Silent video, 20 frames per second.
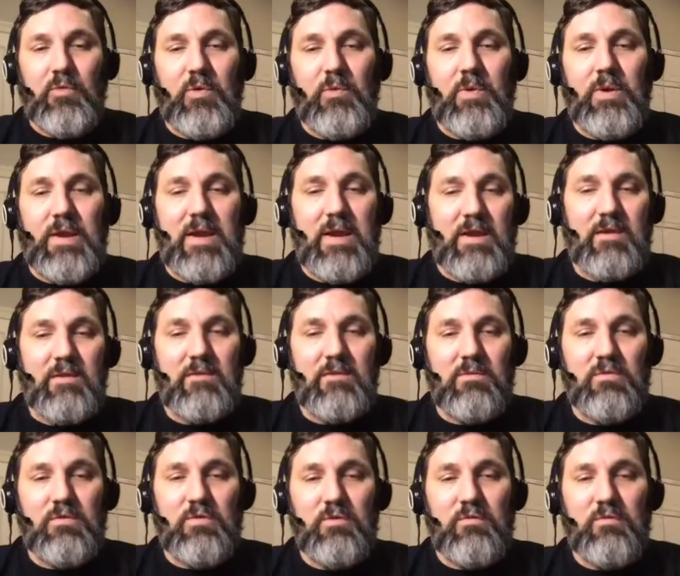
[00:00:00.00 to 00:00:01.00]

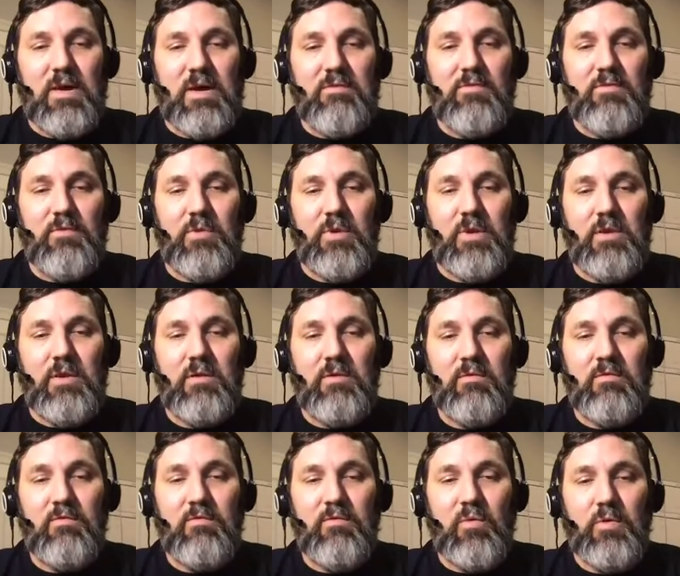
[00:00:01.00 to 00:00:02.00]

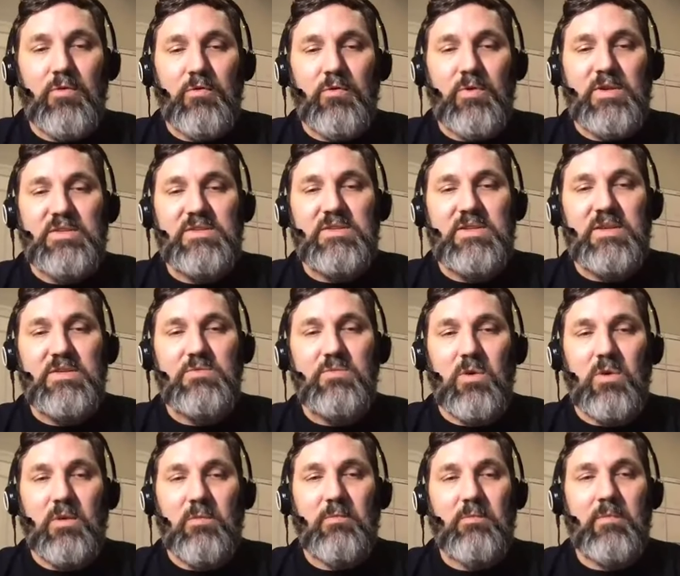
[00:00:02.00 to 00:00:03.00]

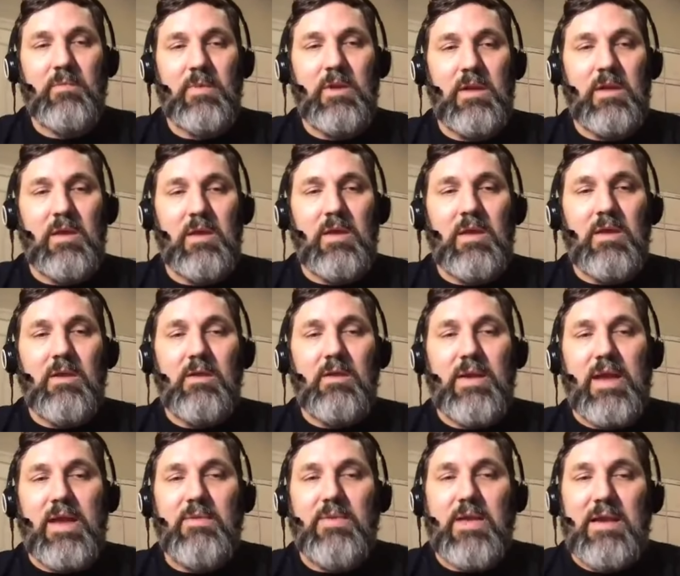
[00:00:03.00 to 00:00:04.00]
318-253-4361.
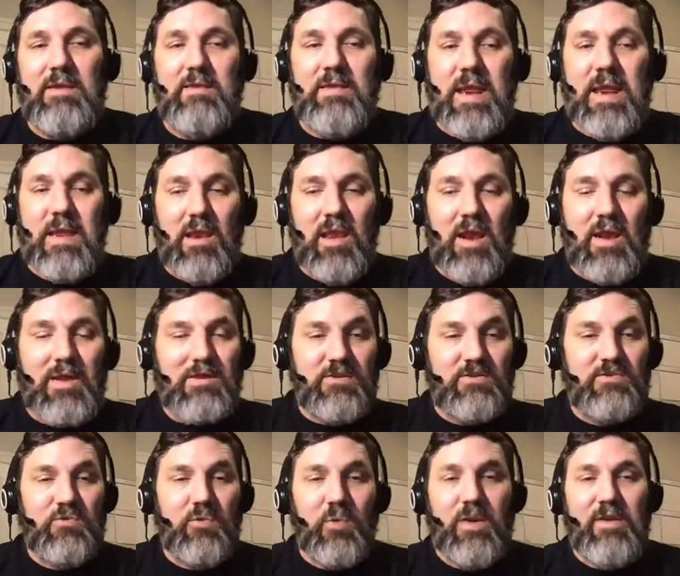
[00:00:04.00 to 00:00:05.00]
Okay, that, that line
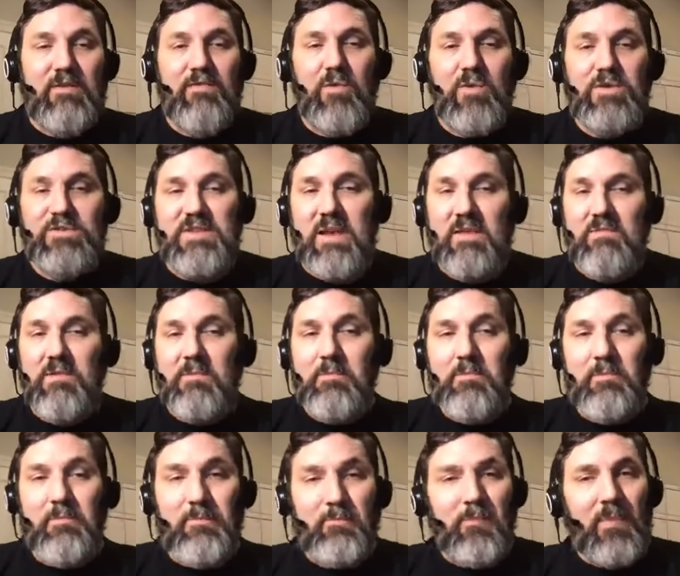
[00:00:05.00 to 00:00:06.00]
is 24-7.
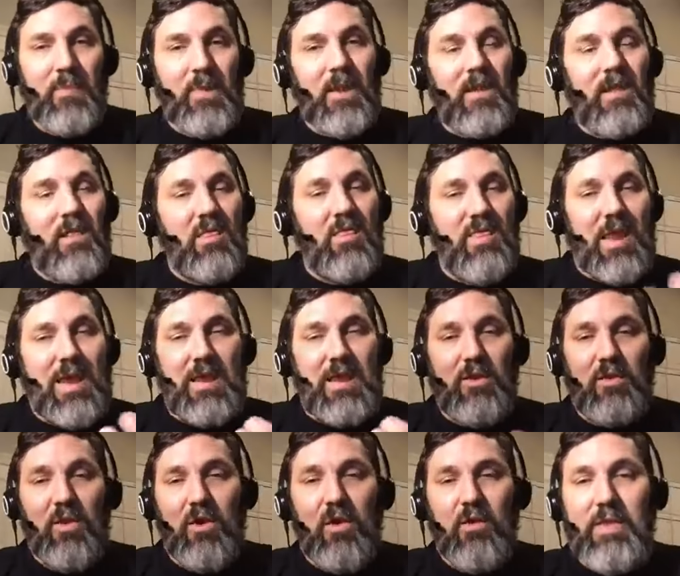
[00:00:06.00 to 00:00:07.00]
They
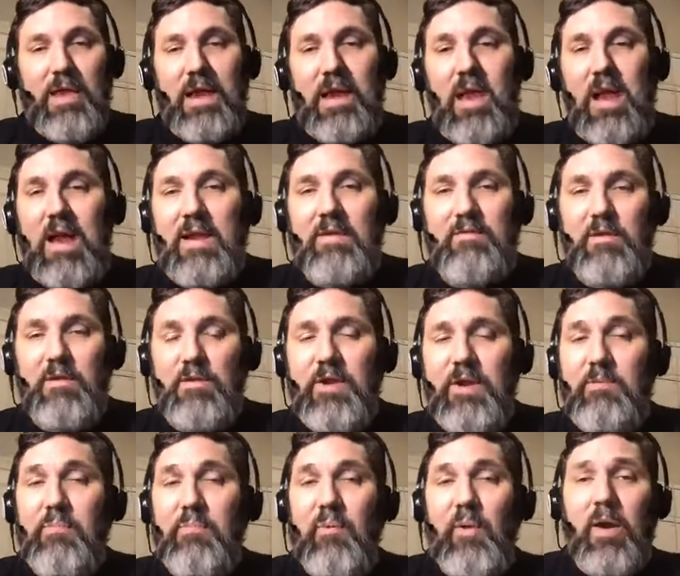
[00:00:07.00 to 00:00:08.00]
can call that line if you
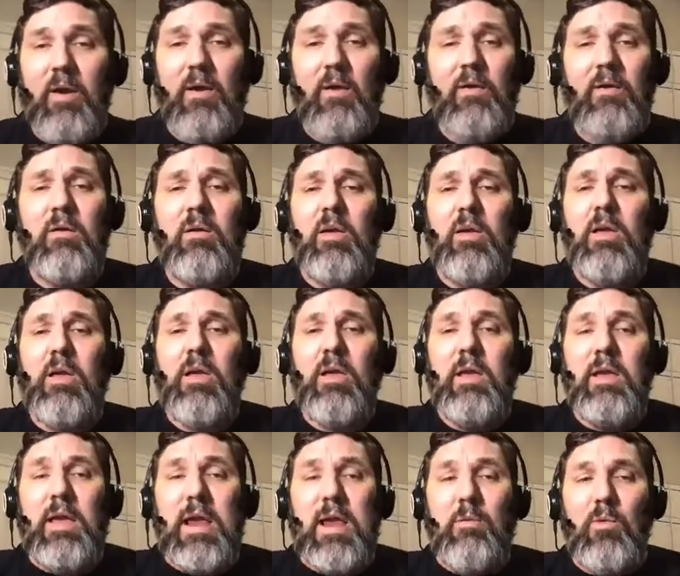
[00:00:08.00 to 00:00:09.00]
need prayer,
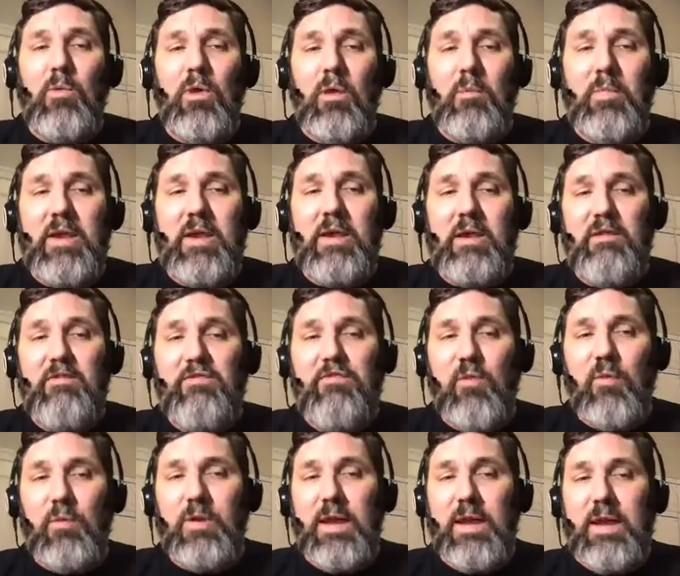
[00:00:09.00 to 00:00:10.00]
and we'll immediately
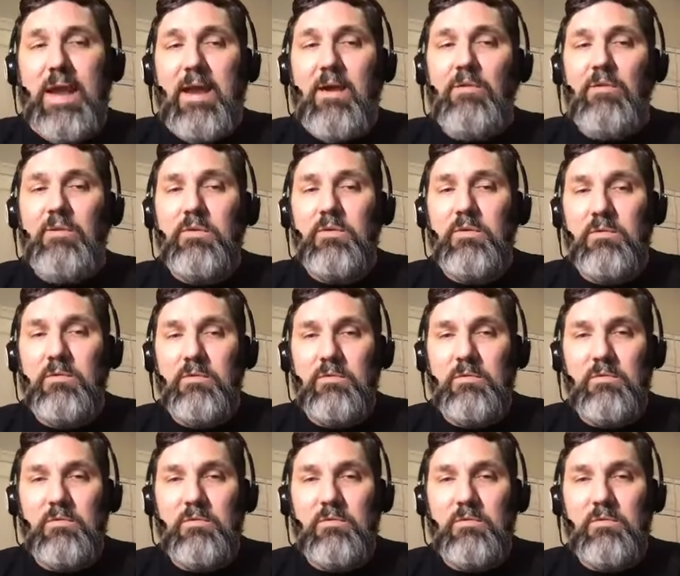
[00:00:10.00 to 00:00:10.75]
forward it out